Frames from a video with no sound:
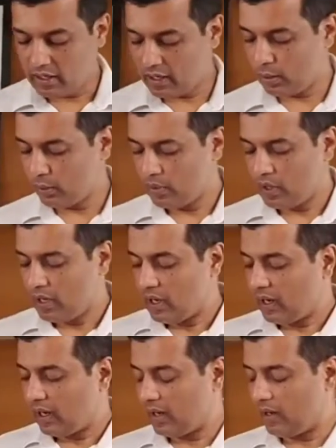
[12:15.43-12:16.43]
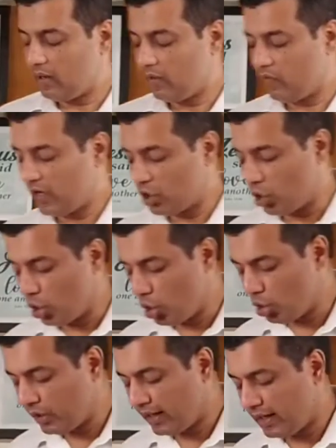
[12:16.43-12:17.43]
Now, when you
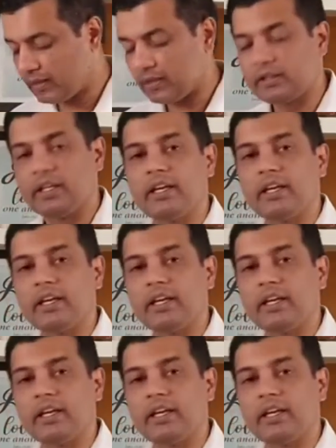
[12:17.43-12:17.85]
look at